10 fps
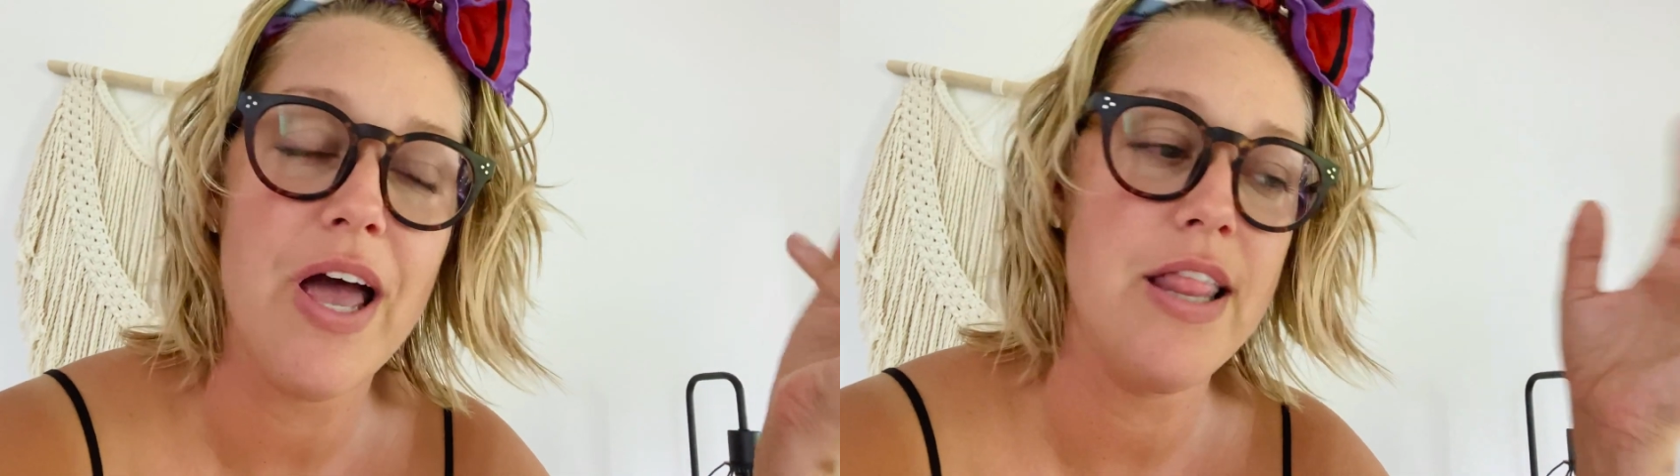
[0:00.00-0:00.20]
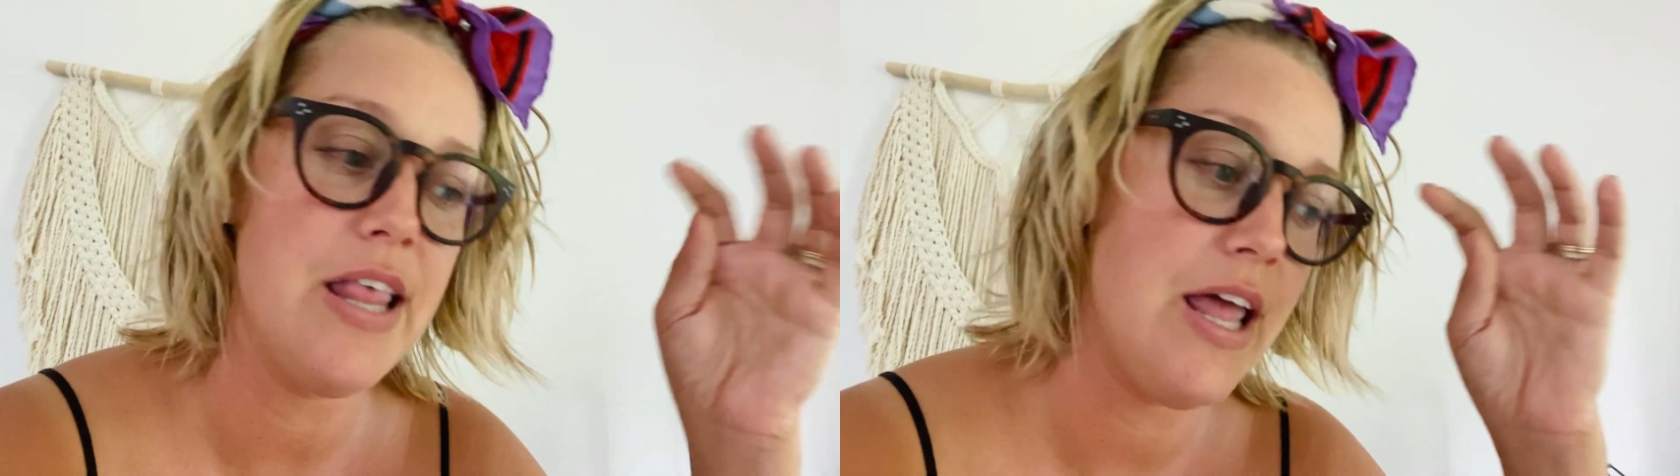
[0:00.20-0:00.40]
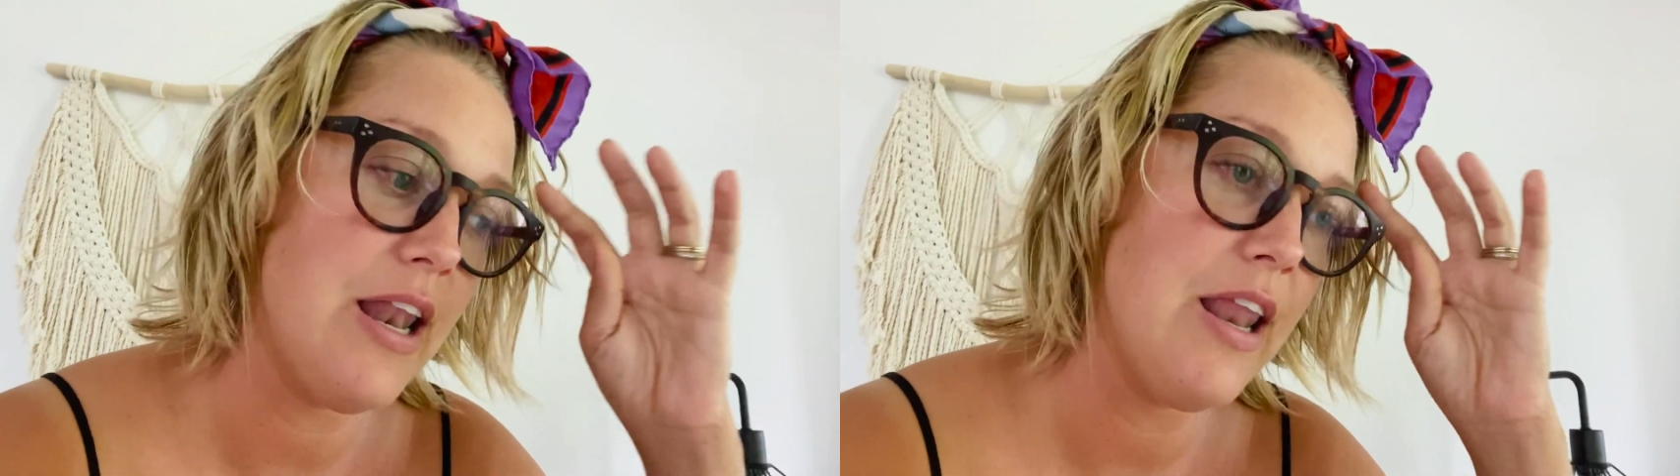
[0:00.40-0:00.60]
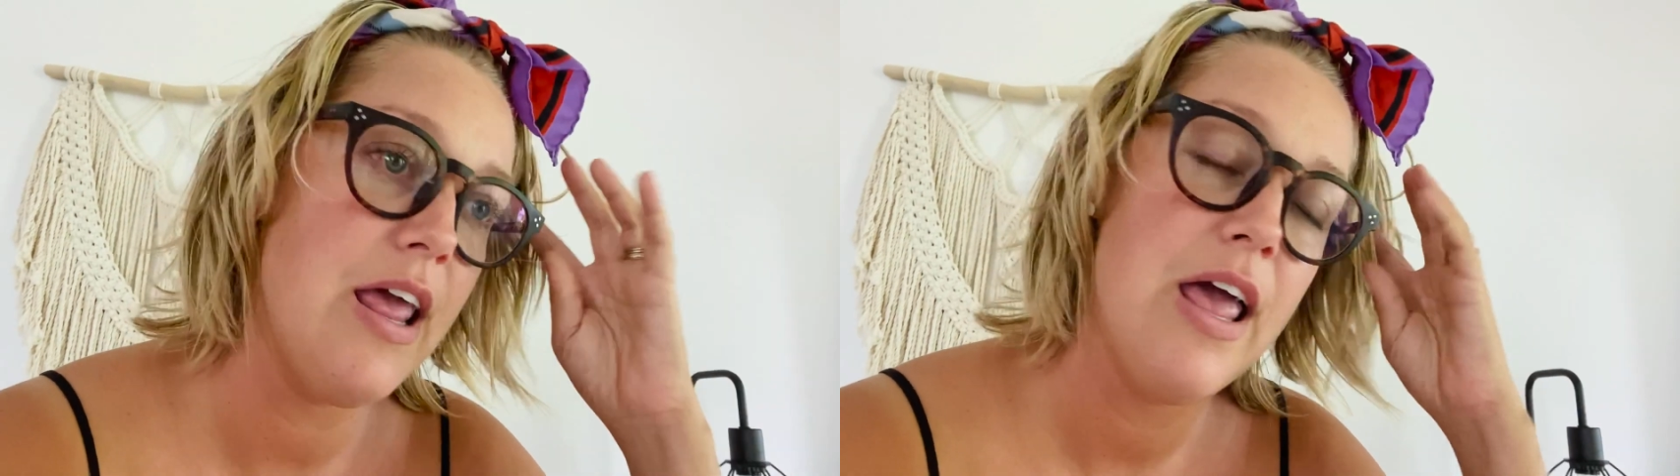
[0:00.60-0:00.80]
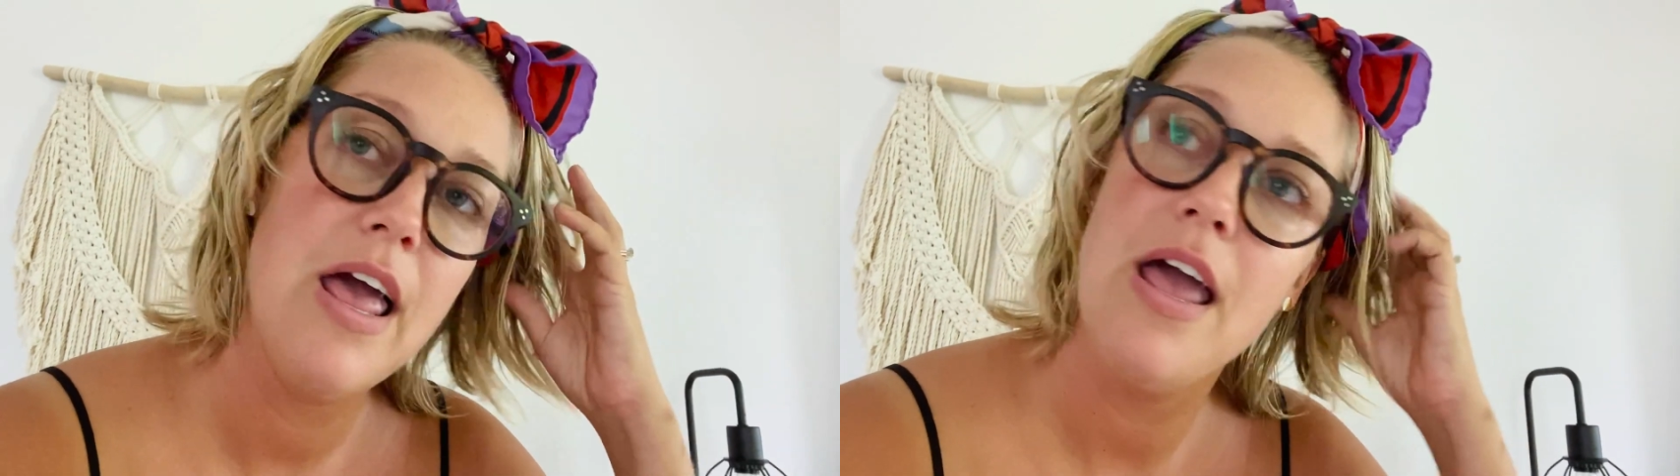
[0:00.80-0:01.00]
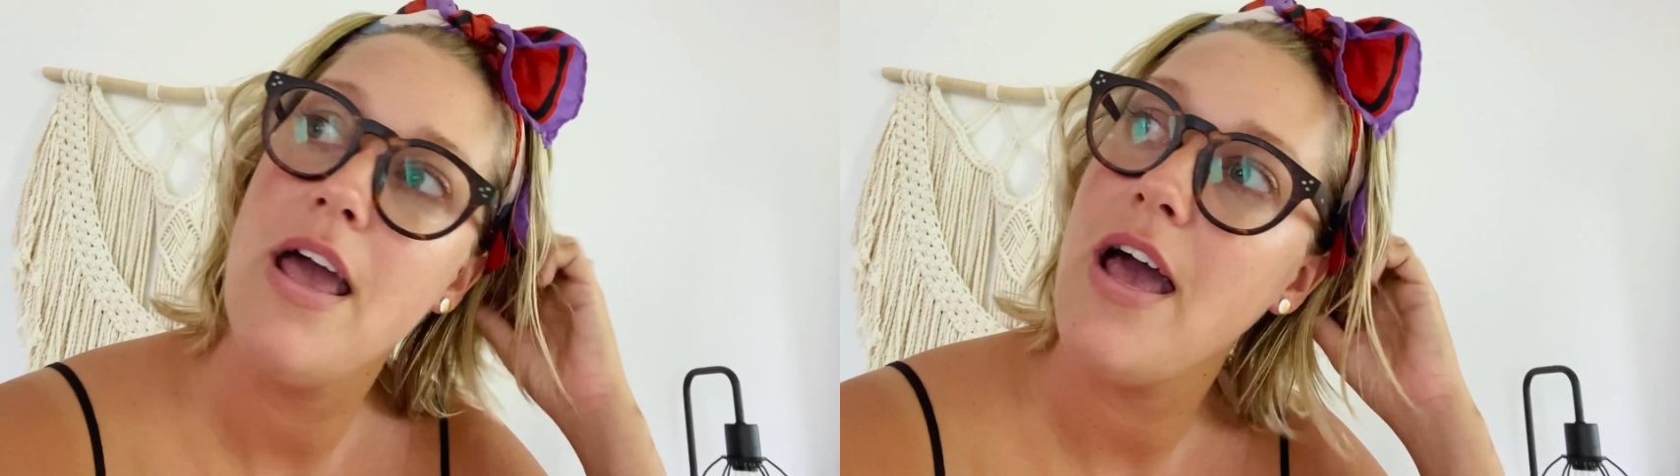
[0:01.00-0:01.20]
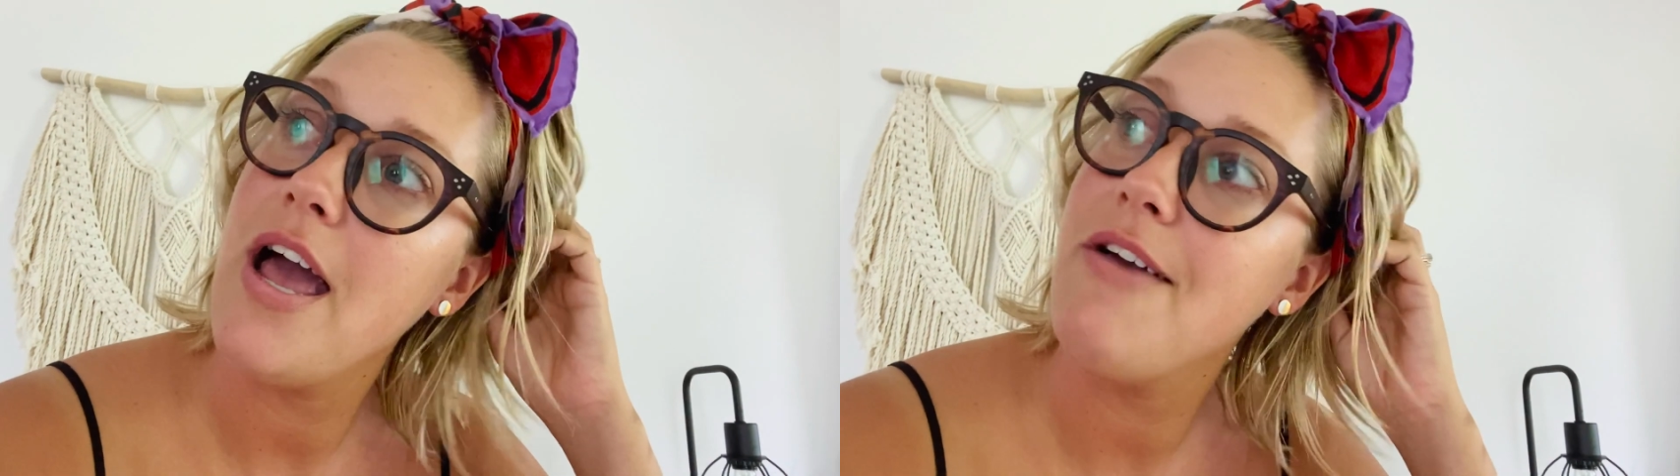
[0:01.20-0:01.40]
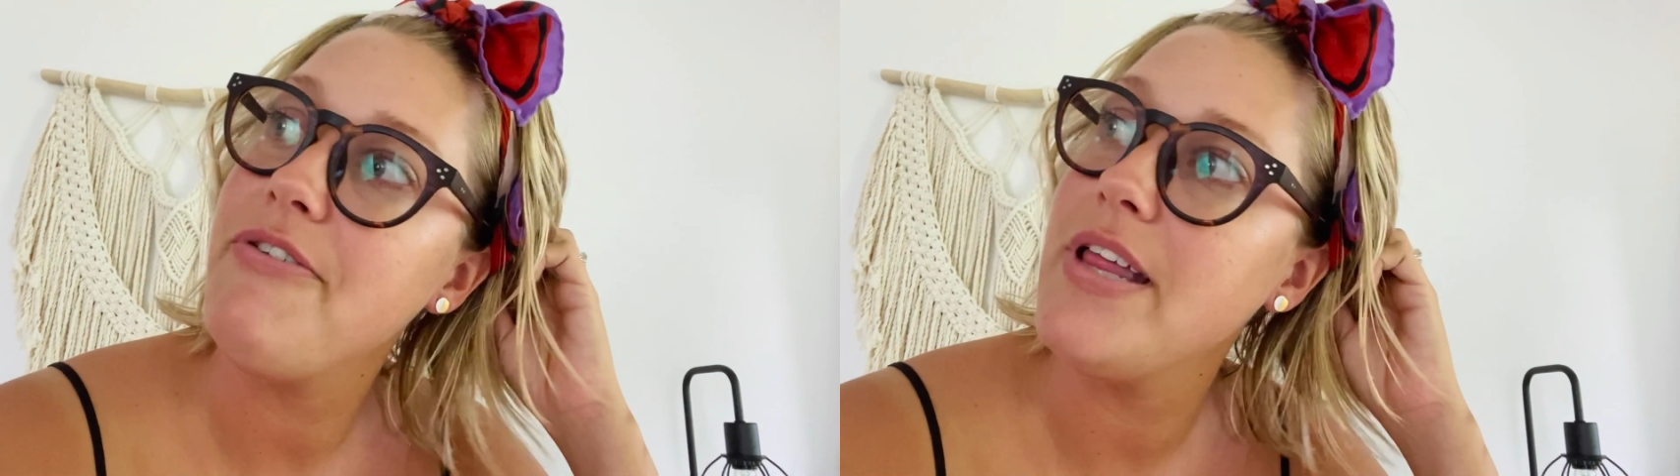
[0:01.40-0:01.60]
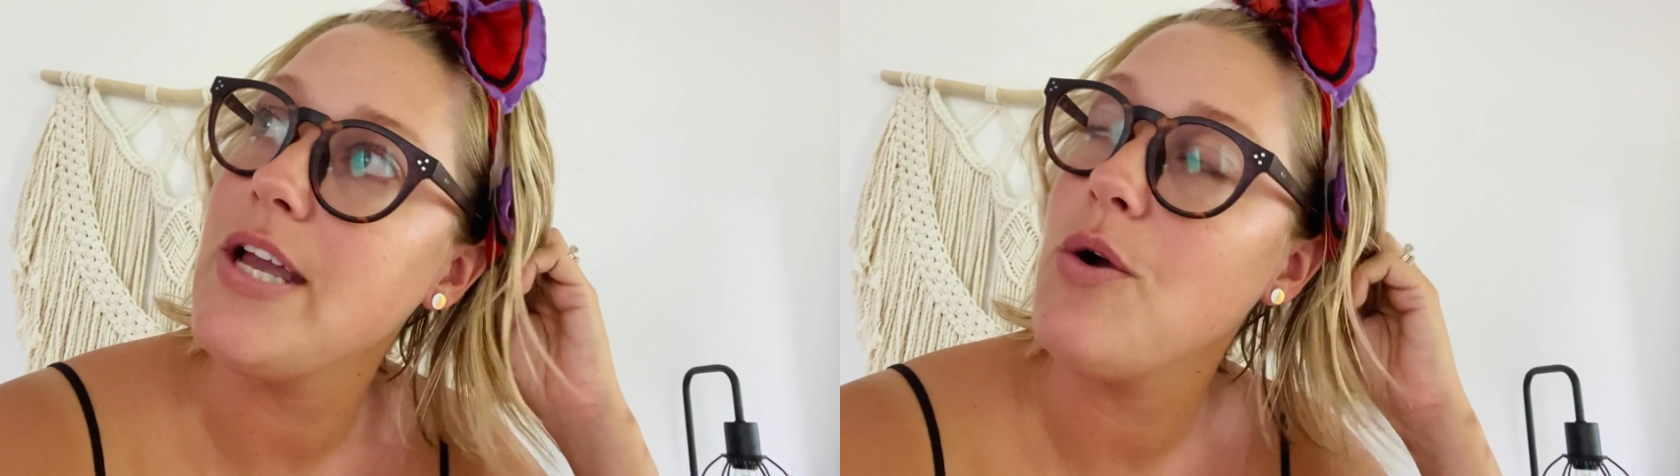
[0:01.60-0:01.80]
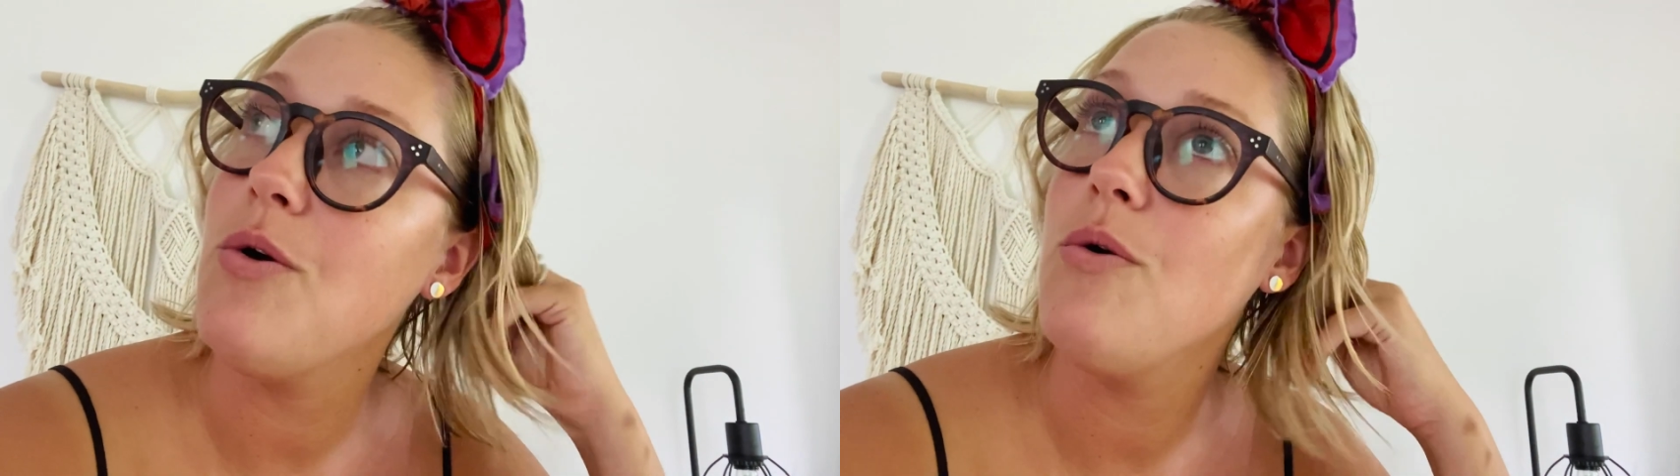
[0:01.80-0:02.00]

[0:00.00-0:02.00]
And then I feel like